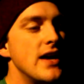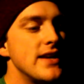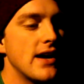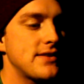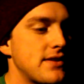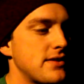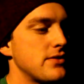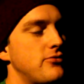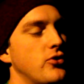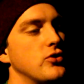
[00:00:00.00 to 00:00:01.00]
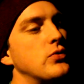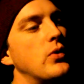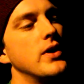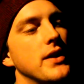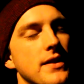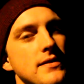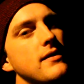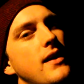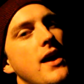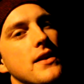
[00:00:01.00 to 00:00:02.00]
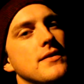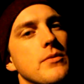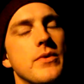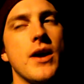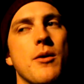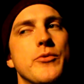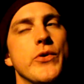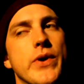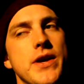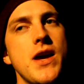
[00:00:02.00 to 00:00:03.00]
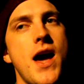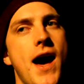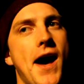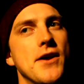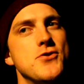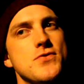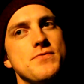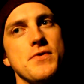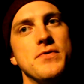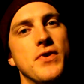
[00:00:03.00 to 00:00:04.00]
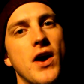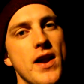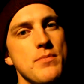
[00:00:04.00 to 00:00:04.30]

Yes, this is the first one. This is kind of something I'm doing uh, just for fun.